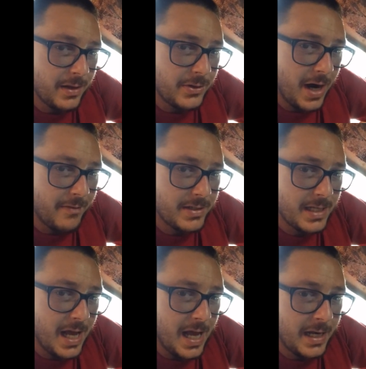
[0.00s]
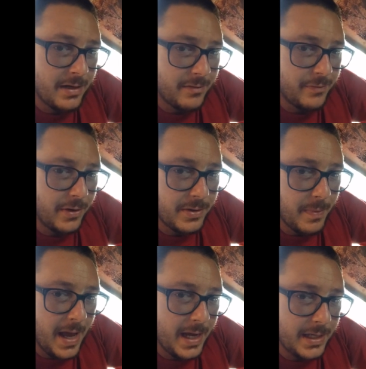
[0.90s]
Driver side, front to
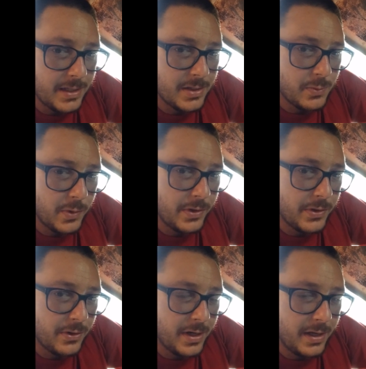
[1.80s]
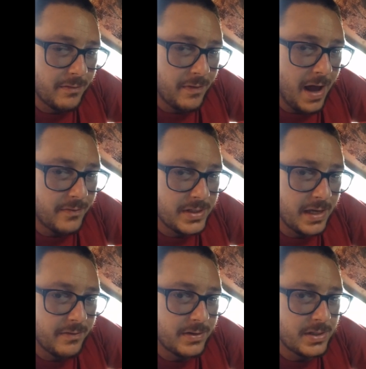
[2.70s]
back is 1, 3, 5,
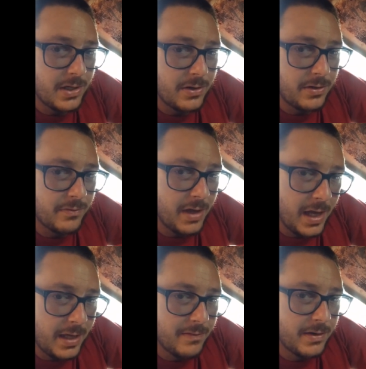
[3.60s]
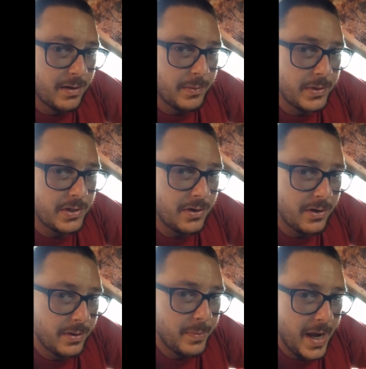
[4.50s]
7. So you've got even numbers
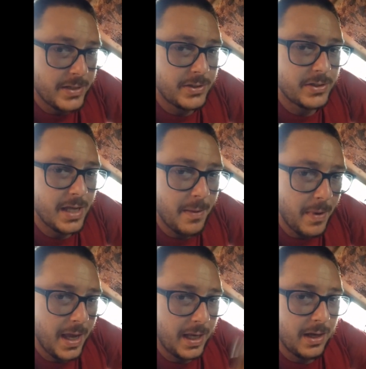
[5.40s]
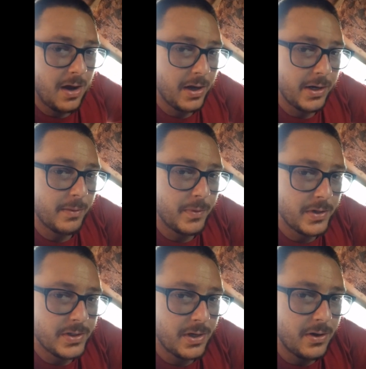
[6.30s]
on passenger side bank, odd
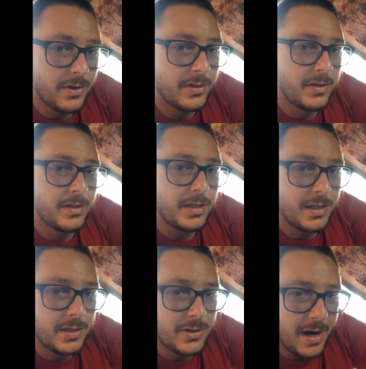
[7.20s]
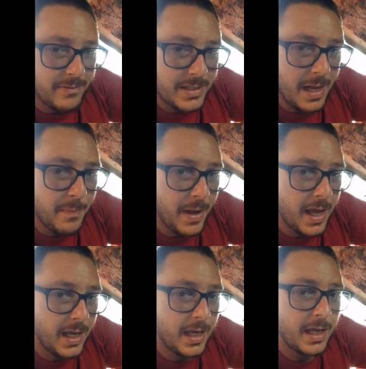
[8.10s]
numbers on the driver side
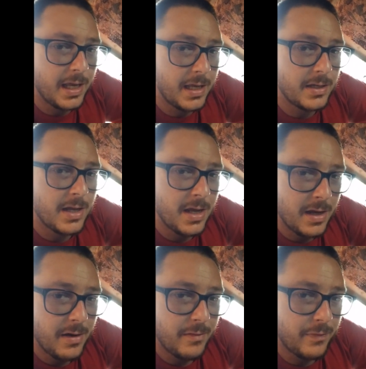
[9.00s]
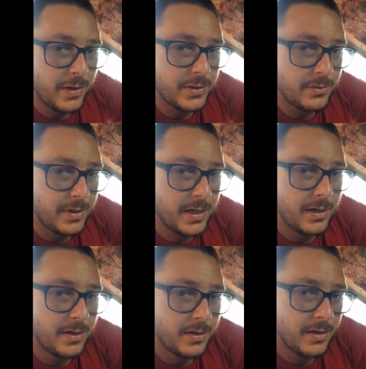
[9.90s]
bank, and front to
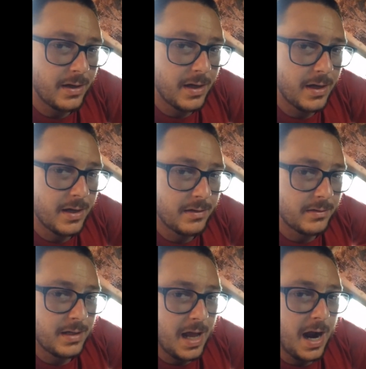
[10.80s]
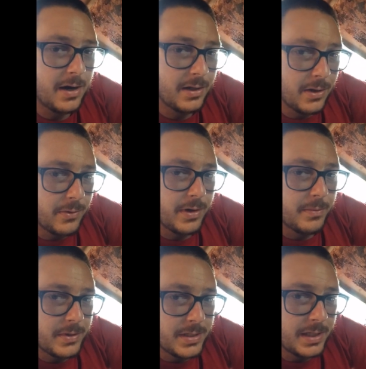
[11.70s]
rear, higher to lower
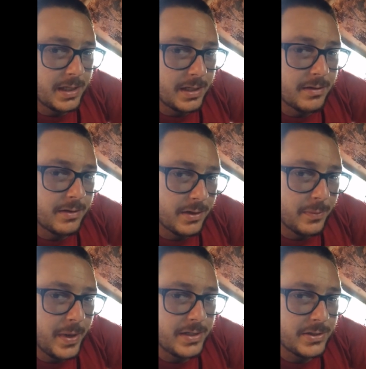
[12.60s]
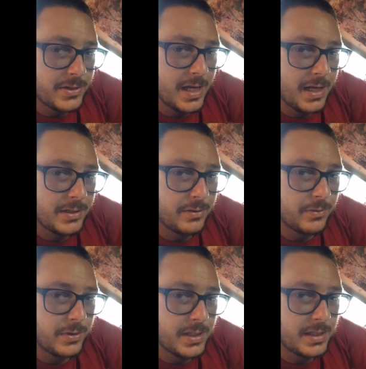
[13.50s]
numbers. Again, you know, passenger side 2,
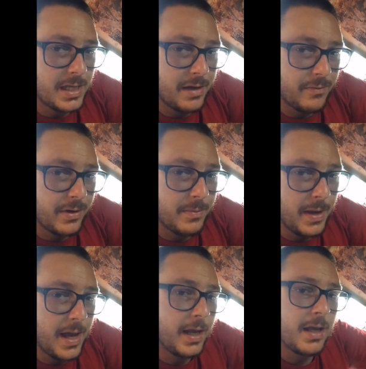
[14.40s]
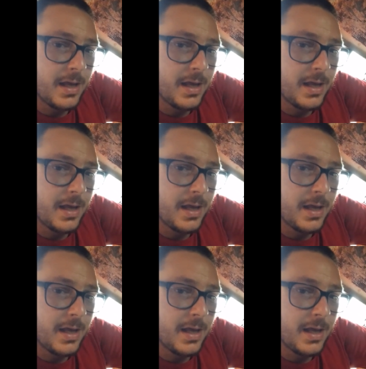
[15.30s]
4, 6, 8, front to back.